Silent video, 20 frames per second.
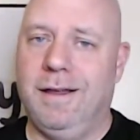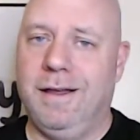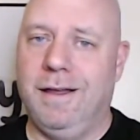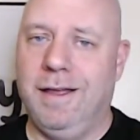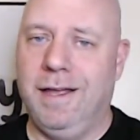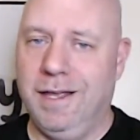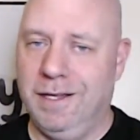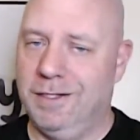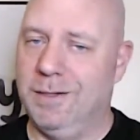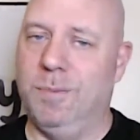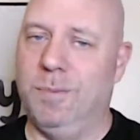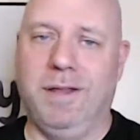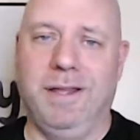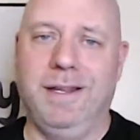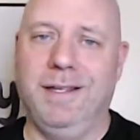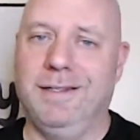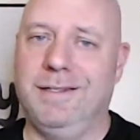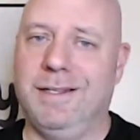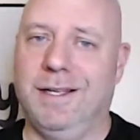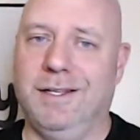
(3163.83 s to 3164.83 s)
Here's to
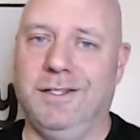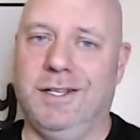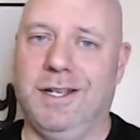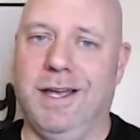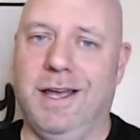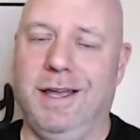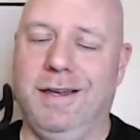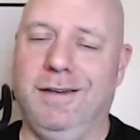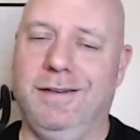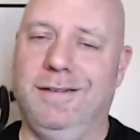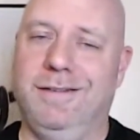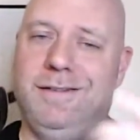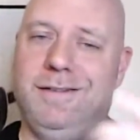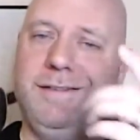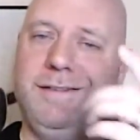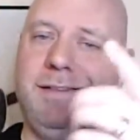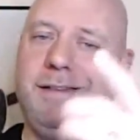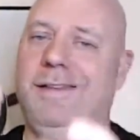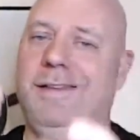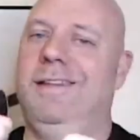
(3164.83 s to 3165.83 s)
plenty of sunshine
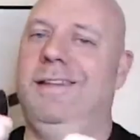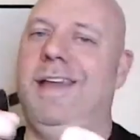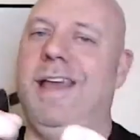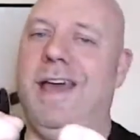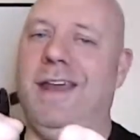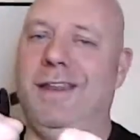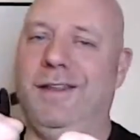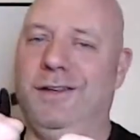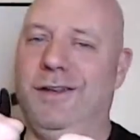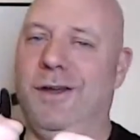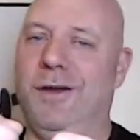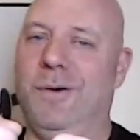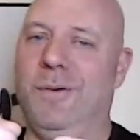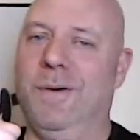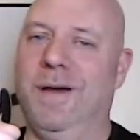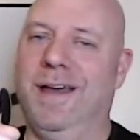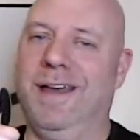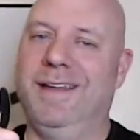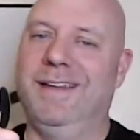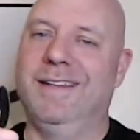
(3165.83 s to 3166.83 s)
heading your
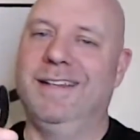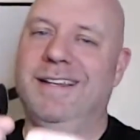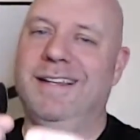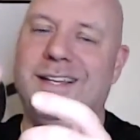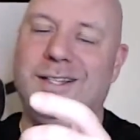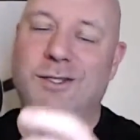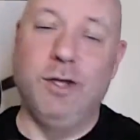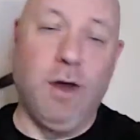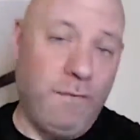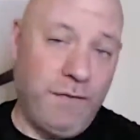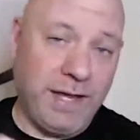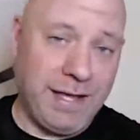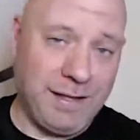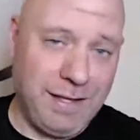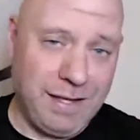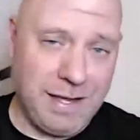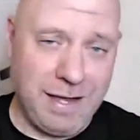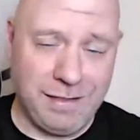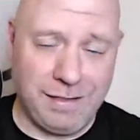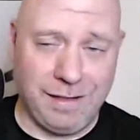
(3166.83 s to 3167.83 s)
way. Don't
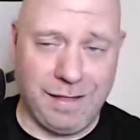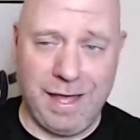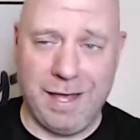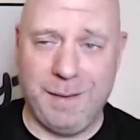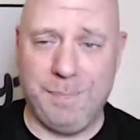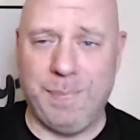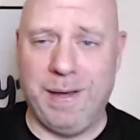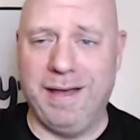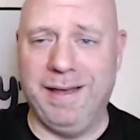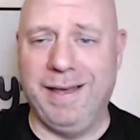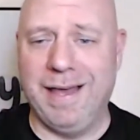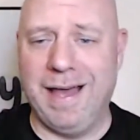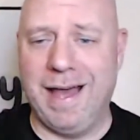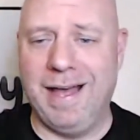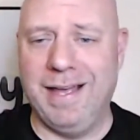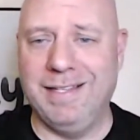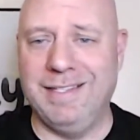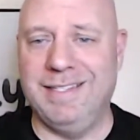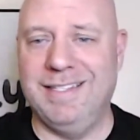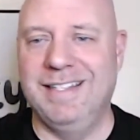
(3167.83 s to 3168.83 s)
forget to hit the like button,
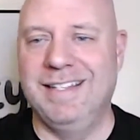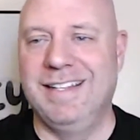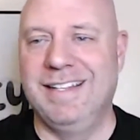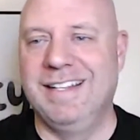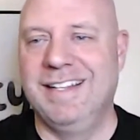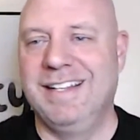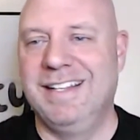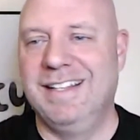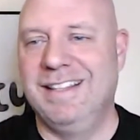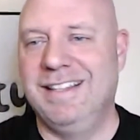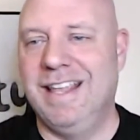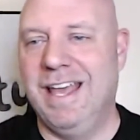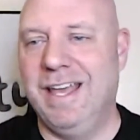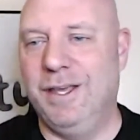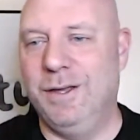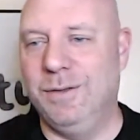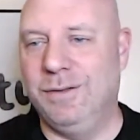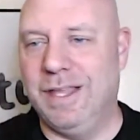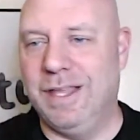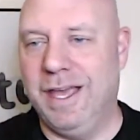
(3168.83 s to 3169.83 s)
guys.
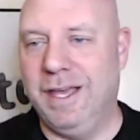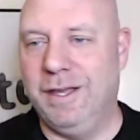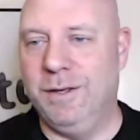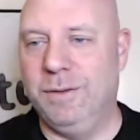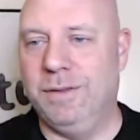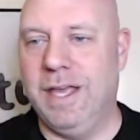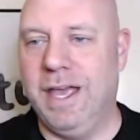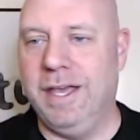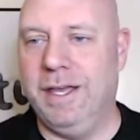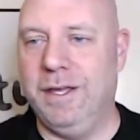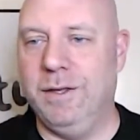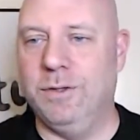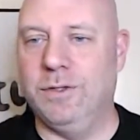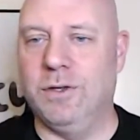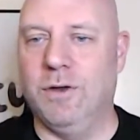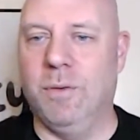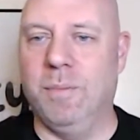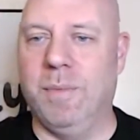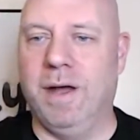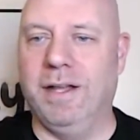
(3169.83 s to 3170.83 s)
Thank you
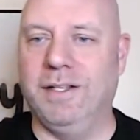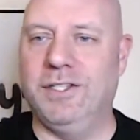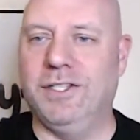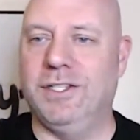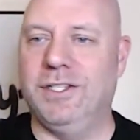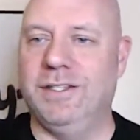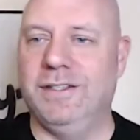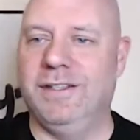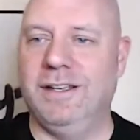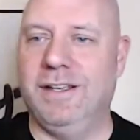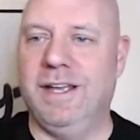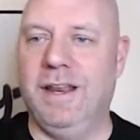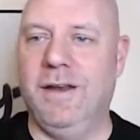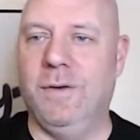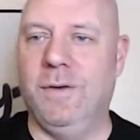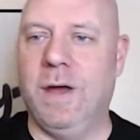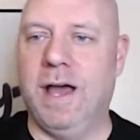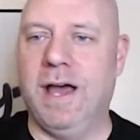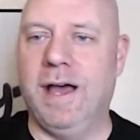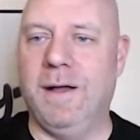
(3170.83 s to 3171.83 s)
so much.
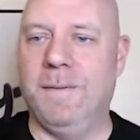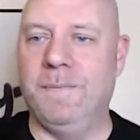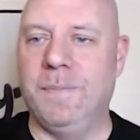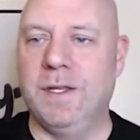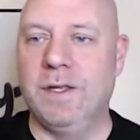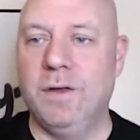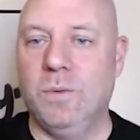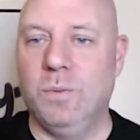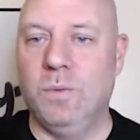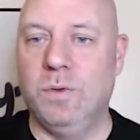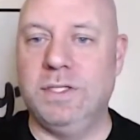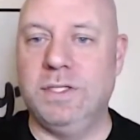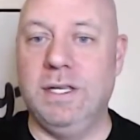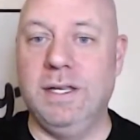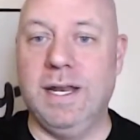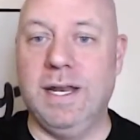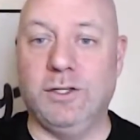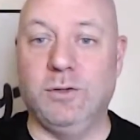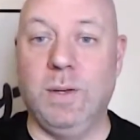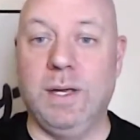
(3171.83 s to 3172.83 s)
And we'll see
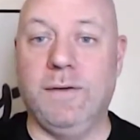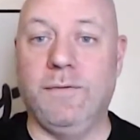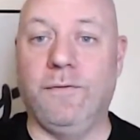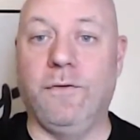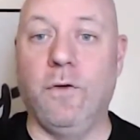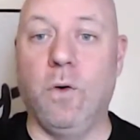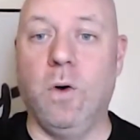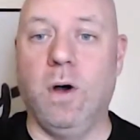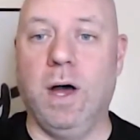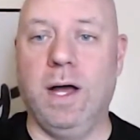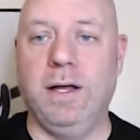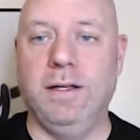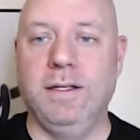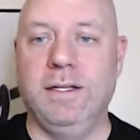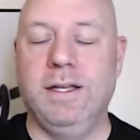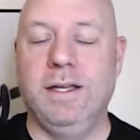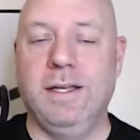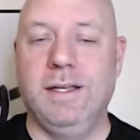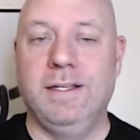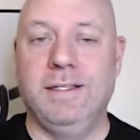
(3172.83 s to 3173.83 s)
you next week for
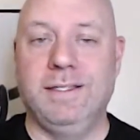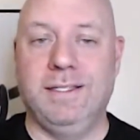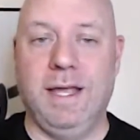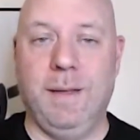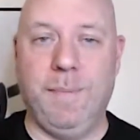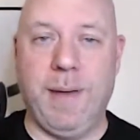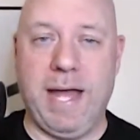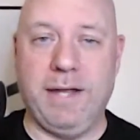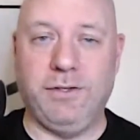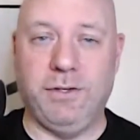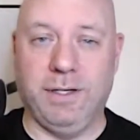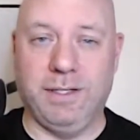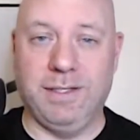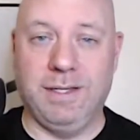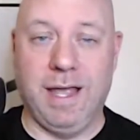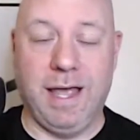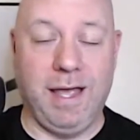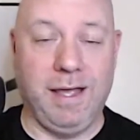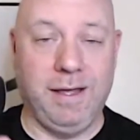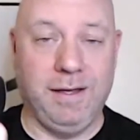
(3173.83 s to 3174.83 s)
St. Patrick's
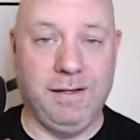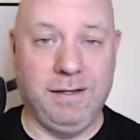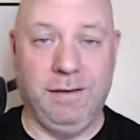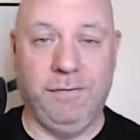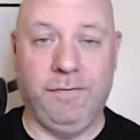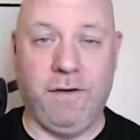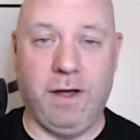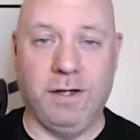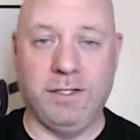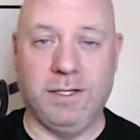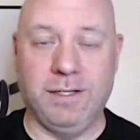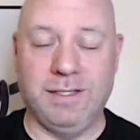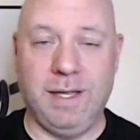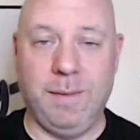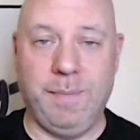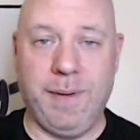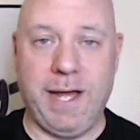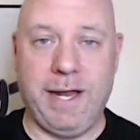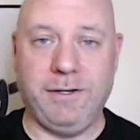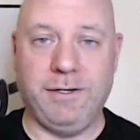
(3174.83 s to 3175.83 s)
Day. It falls on
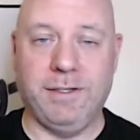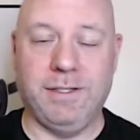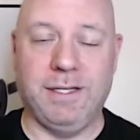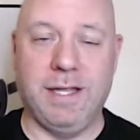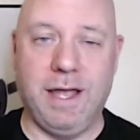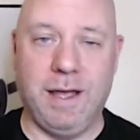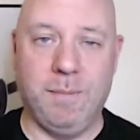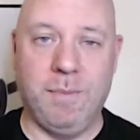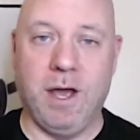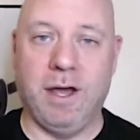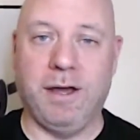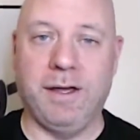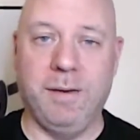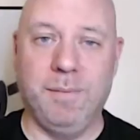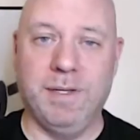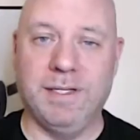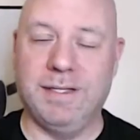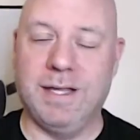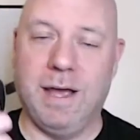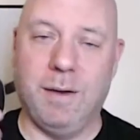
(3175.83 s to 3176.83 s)
St. Patrick's Day. I'm not going
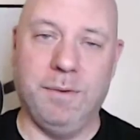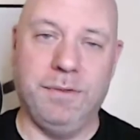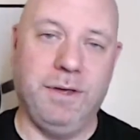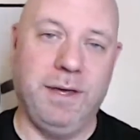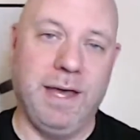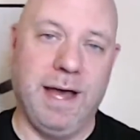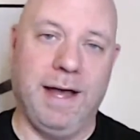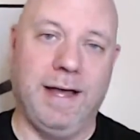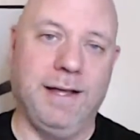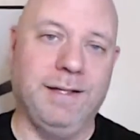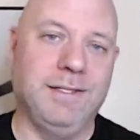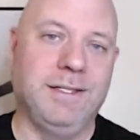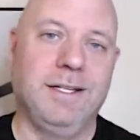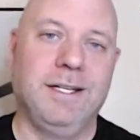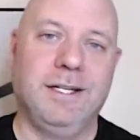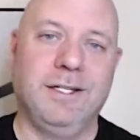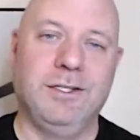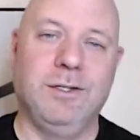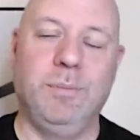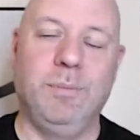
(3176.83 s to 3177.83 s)
to miss that with you guys.
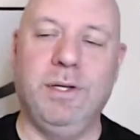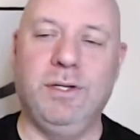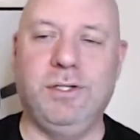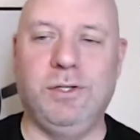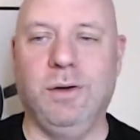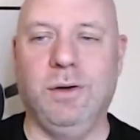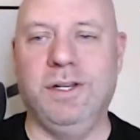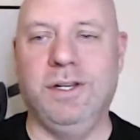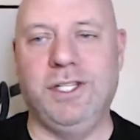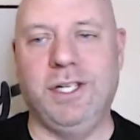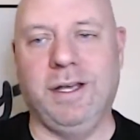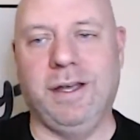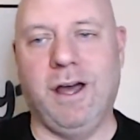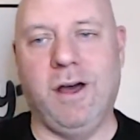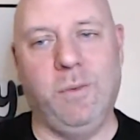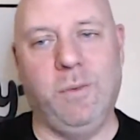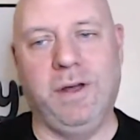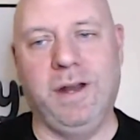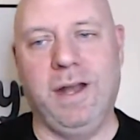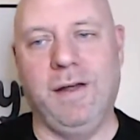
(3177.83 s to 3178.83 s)
So be sure to check
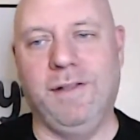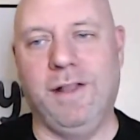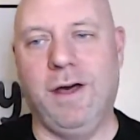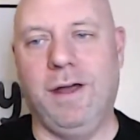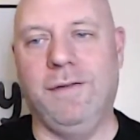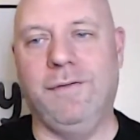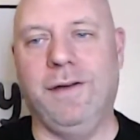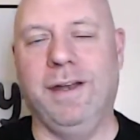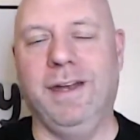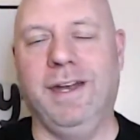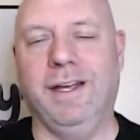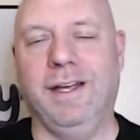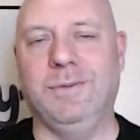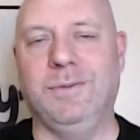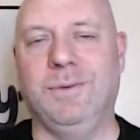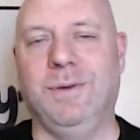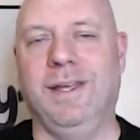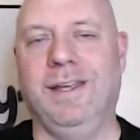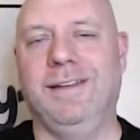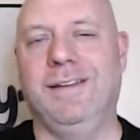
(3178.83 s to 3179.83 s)
out. We're going to have a lot of fun
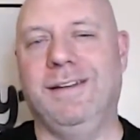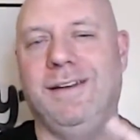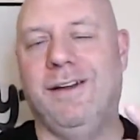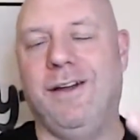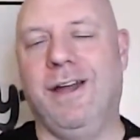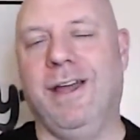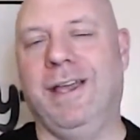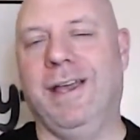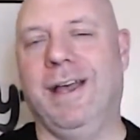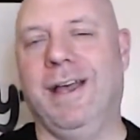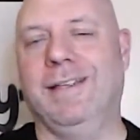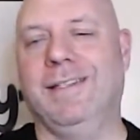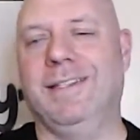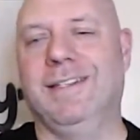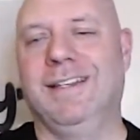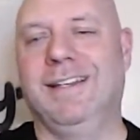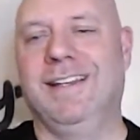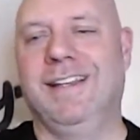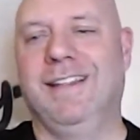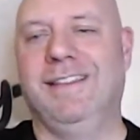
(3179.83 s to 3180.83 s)
next week. All right, guys.
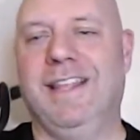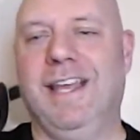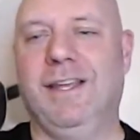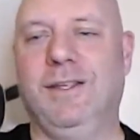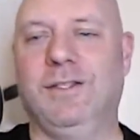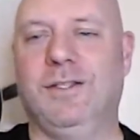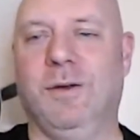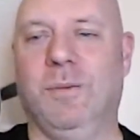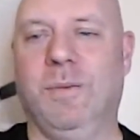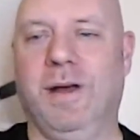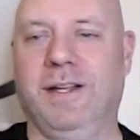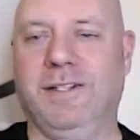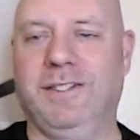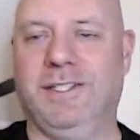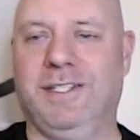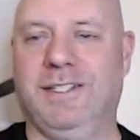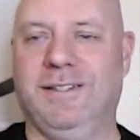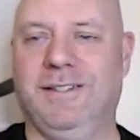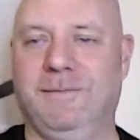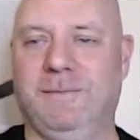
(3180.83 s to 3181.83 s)
Thank you so much.